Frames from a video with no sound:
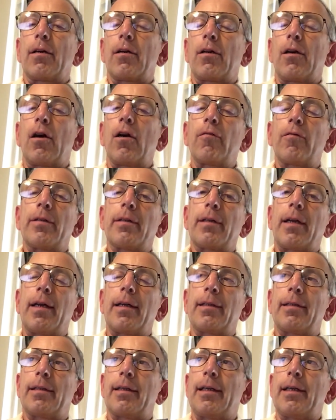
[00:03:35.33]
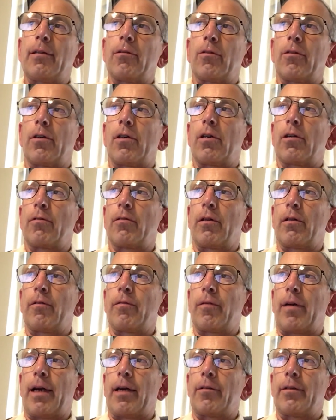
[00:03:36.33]
COVID-19, or the
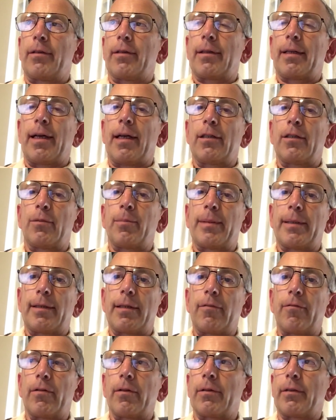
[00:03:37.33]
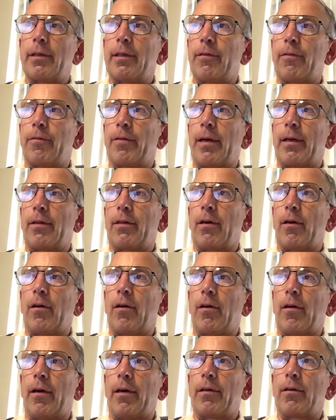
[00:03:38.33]
coronavirus, can specifically affect the
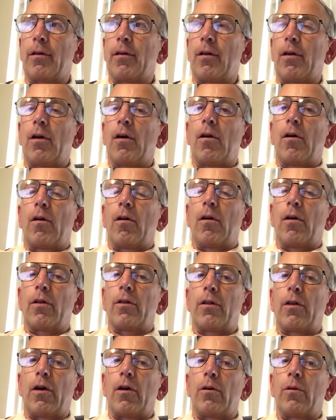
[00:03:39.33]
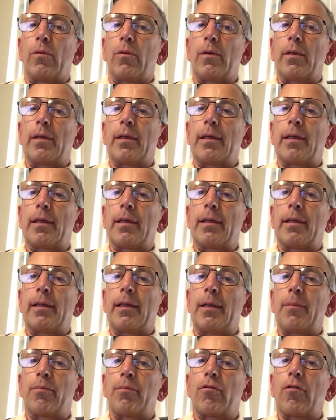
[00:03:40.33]
heart, although
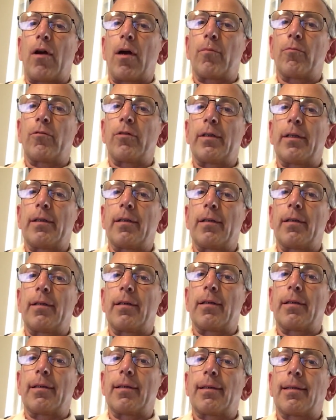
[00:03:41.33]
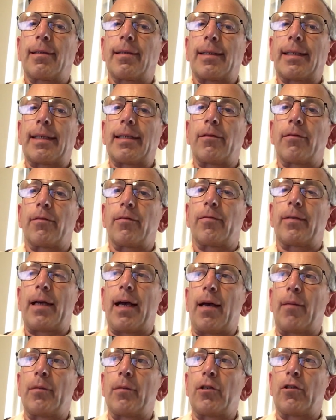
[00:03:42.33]
the primary site of
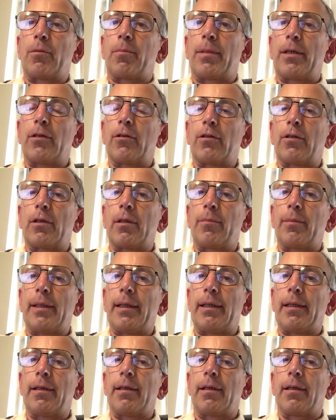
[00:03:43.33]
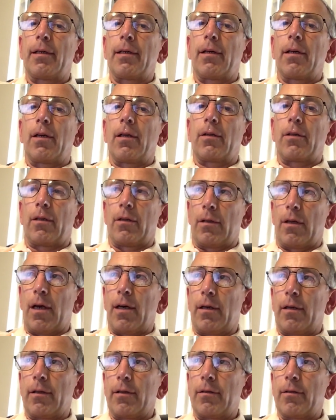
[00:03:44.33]
damage appears to be the
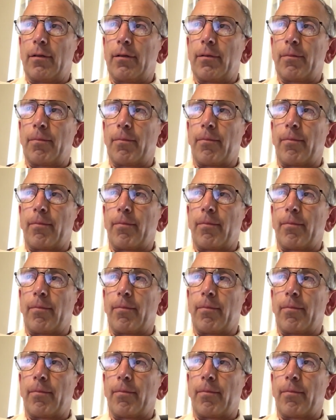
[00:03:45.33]
lungs.